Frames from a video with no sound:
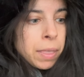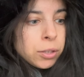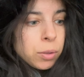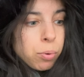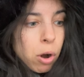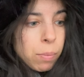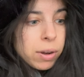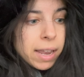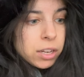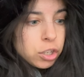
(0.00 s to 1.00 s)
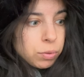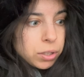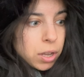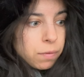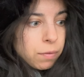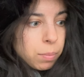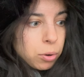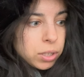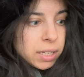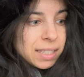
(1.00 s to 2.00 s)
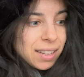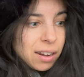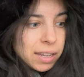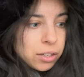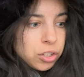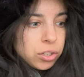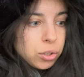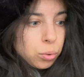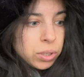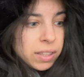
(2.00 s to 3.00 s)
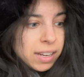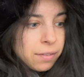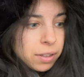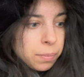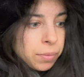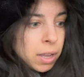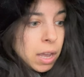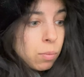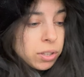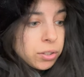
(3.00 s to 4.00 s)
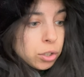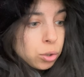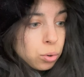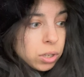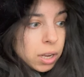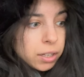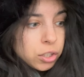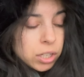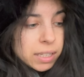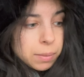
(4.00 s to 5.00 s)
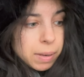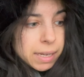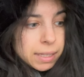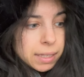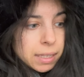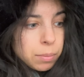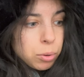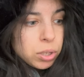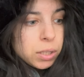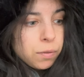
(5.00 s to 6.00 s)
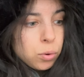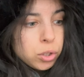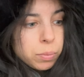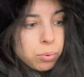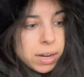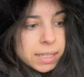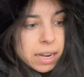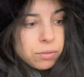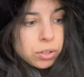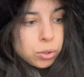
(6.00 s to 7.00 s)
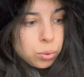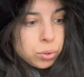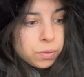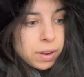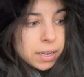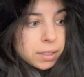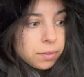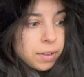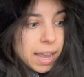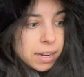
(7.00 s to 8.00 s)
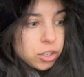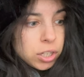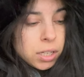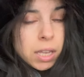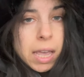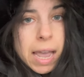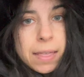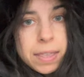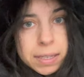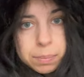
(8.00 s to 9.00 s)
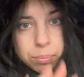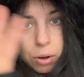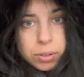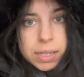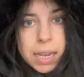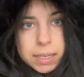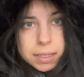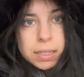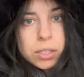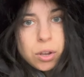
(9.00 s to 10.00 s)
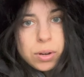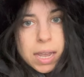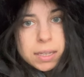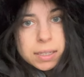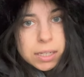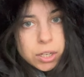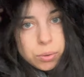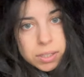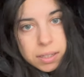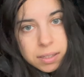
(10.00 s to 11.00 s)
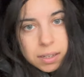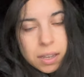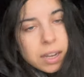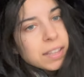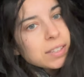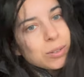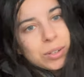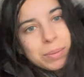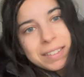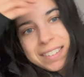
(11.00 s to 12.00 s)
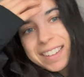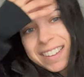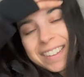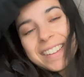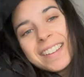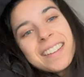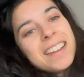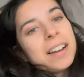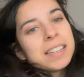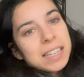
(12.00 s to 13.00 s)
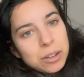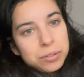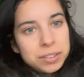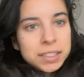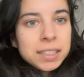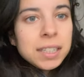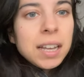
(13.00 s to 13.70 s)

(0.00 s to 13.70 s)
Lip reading: So the primary energy reserve of the body is the glycogen stored in the liver. And once the stored glycogen is depleted, the body's forced to break down the stored fat for energy. And this process is known as ketosis. Okay, this is annoying me. I'm gonna take it off.